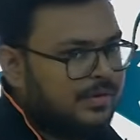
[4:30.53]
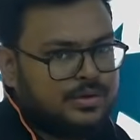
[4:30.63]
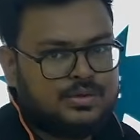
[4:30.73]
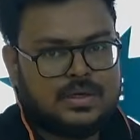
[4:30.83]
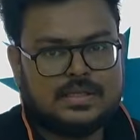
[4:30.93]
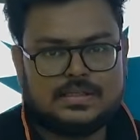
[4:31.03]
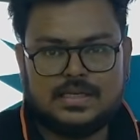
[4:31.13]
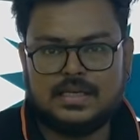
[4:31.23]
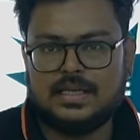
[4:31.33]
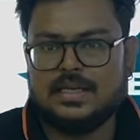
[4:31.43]
used to
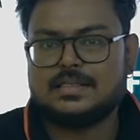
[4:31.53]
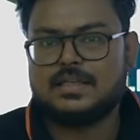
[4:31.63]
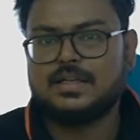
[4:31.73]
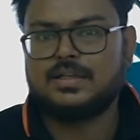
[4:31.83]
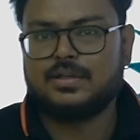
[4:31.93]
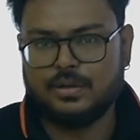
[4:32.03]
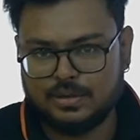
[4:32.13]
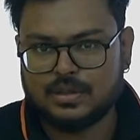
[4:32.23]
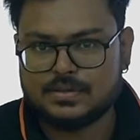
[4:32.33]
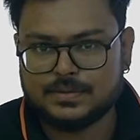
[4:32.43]
consider that as growth
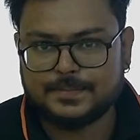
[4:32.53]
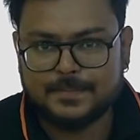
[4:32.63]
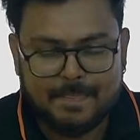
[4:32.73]
also.